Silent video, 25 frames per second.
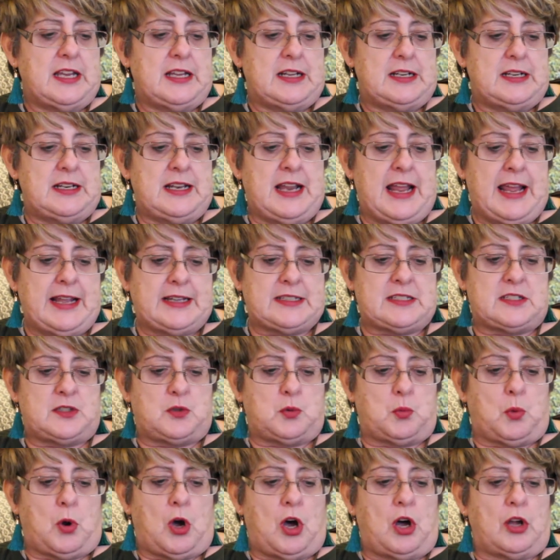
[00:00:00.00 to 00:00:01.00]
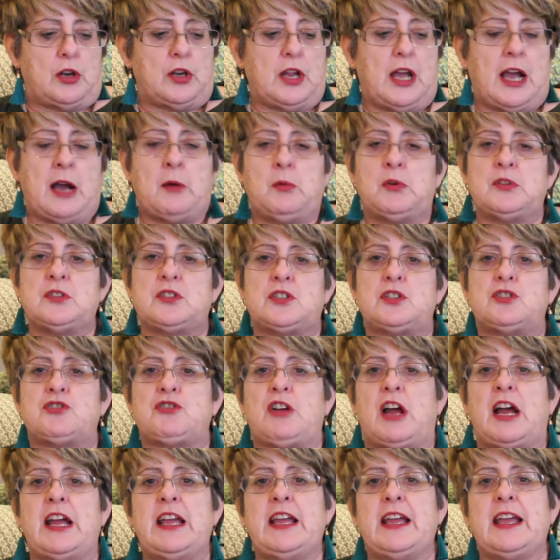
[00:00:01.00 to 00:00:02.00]
Next one, I want to
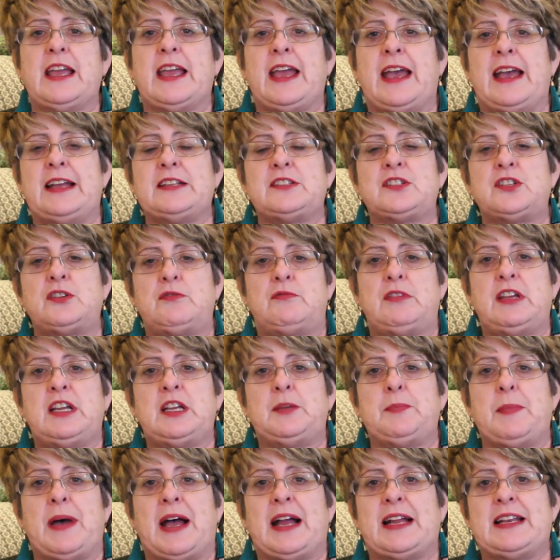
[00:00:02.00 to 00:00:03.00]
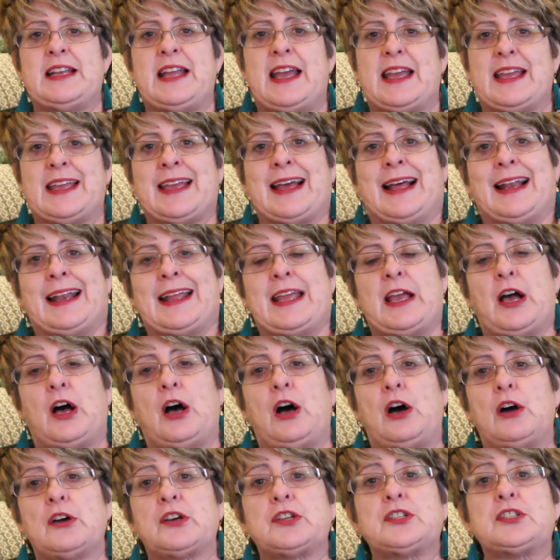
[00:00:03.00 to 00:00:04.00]
try and get to read my NetGalley
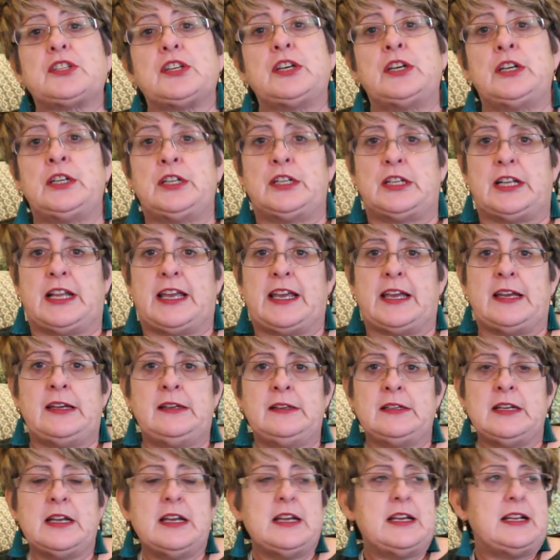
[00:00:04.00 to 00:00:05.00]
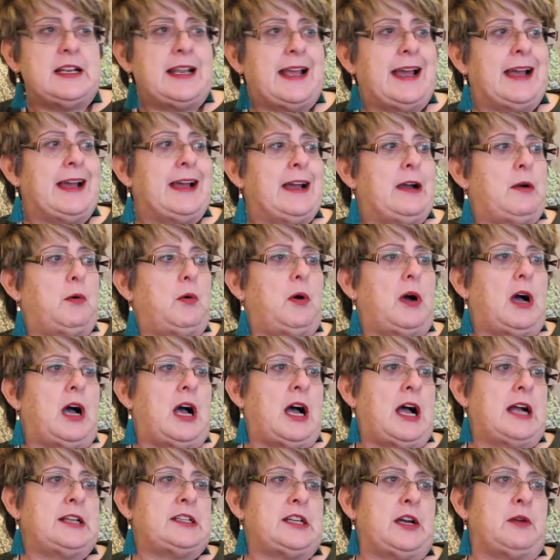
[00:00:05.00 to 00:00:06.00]
arcs earlier. Now,
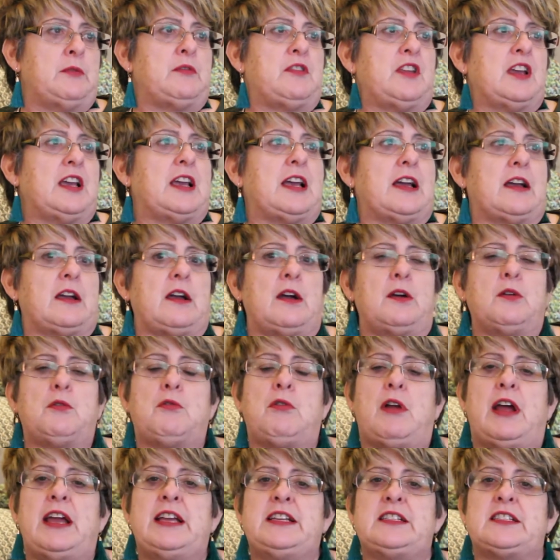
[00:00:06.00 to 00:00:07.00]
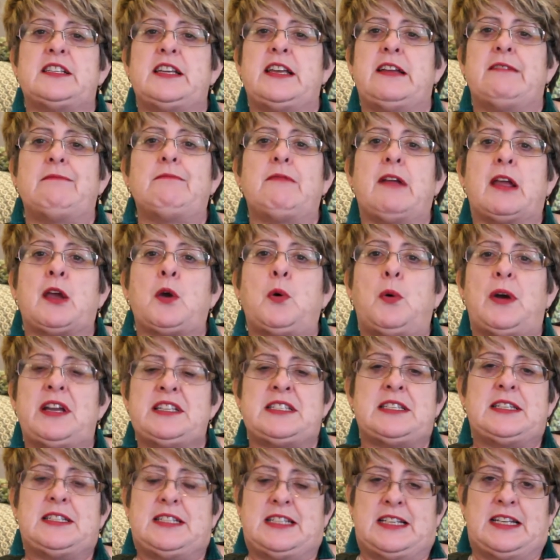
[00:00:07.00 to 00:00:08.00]
I don't think I go crazy in
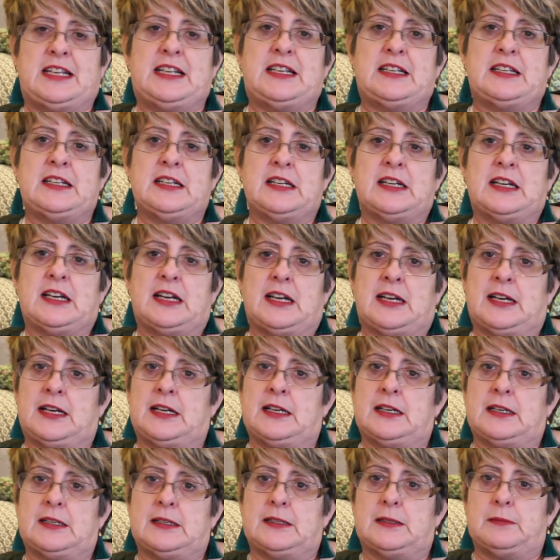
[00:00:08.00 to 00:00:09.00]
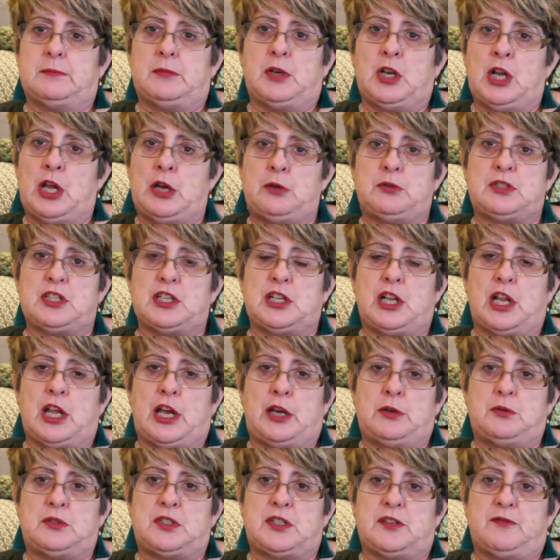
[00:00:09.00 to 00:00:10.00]
requesting um, loads and
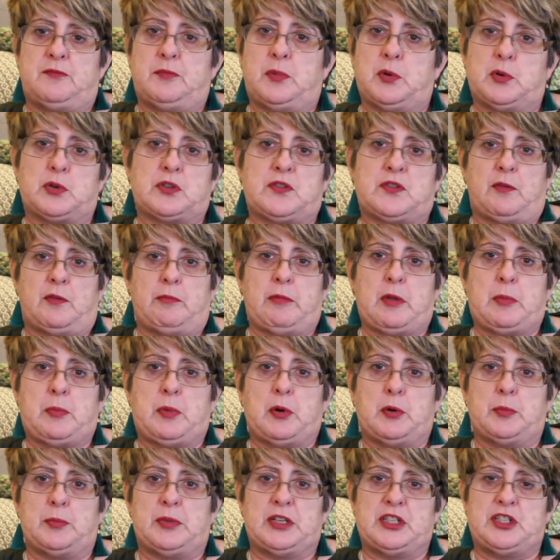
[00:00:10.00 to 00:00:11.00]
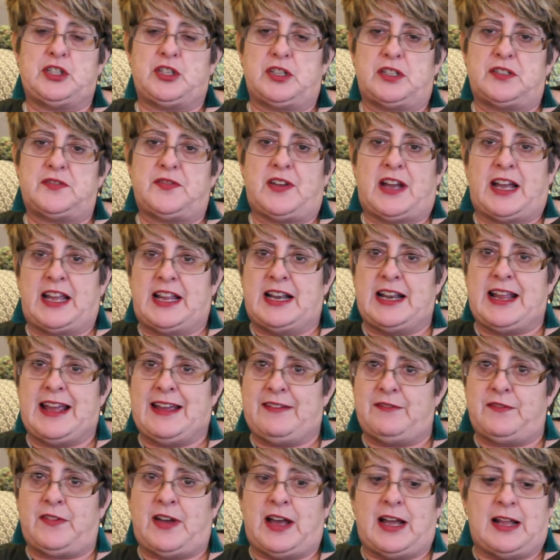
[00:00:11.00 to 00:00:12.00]
loads of books the publishers via
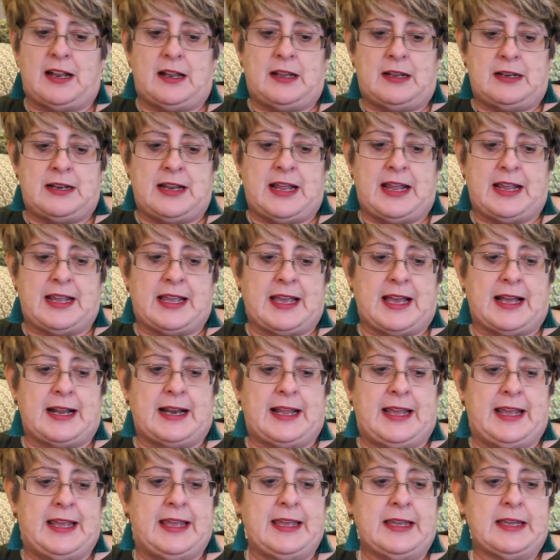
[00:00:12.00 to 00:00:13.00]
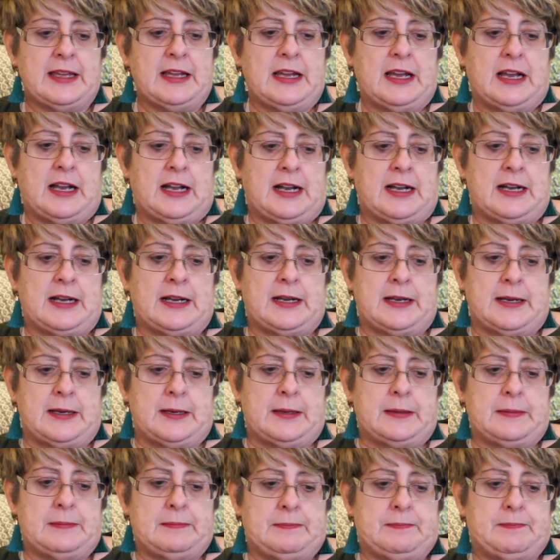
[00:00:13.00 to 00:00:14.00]
Net, NetGalley.
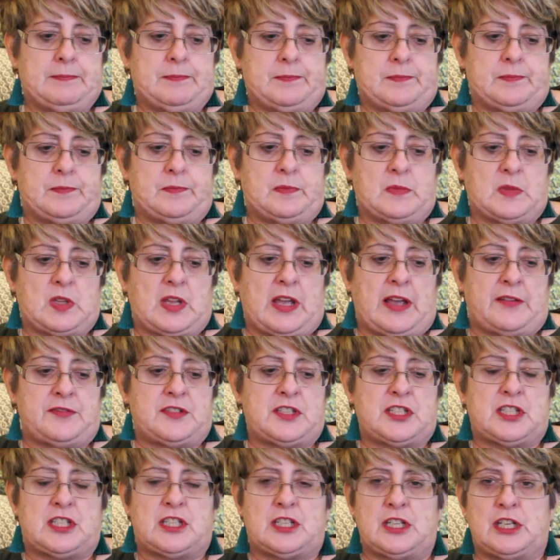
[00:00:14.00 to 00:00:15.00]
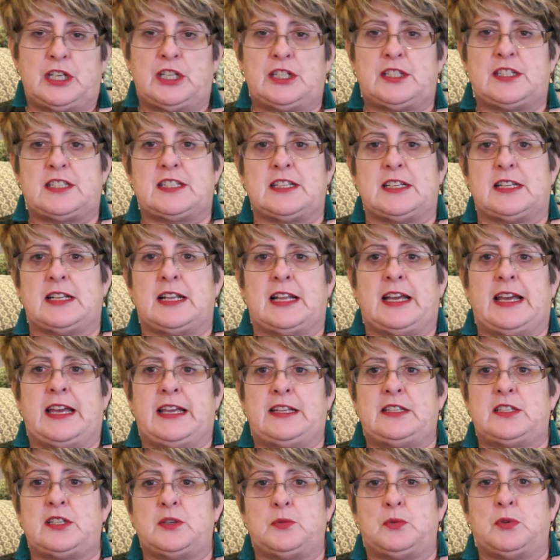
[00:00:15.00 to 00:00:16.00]
Um, I've
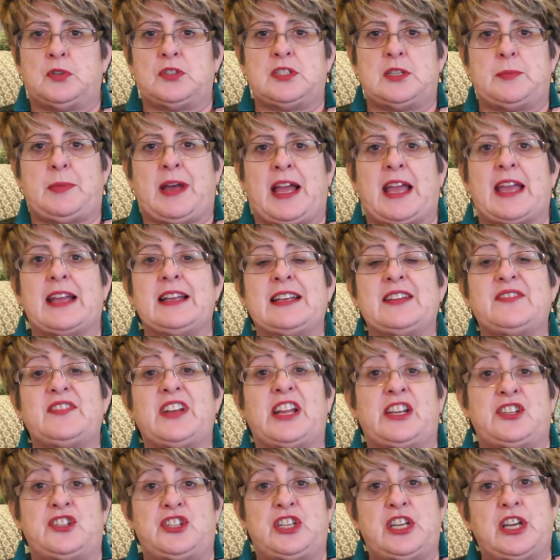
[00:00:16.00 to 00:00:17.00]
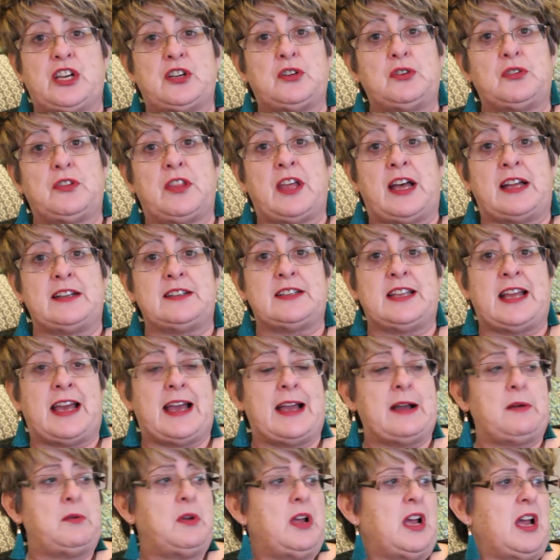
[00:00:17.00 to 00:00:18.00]
certainly, towards the back end of last year, cut that
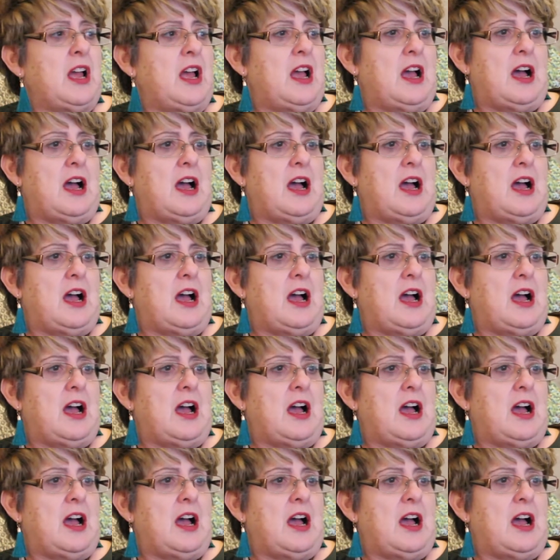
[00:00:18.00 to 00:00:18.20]
down.